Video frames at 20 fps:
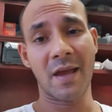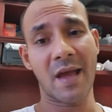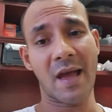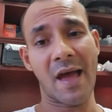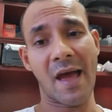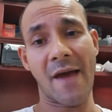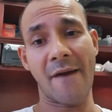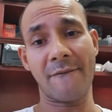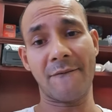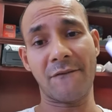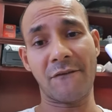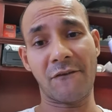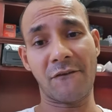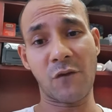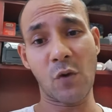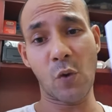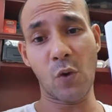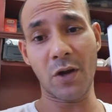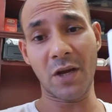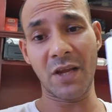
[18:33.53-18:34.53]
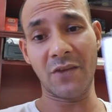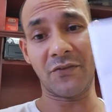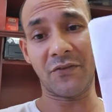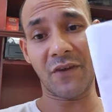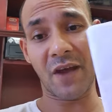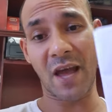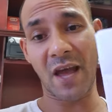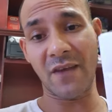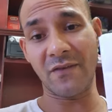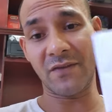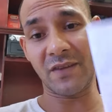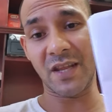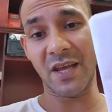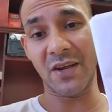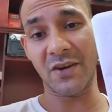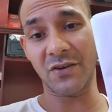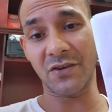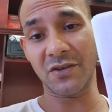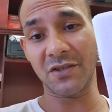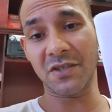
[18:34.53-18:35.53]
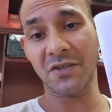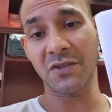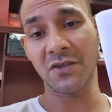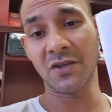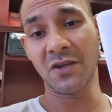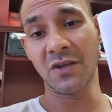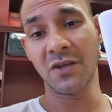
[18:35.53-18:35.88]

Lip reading: and 45 letters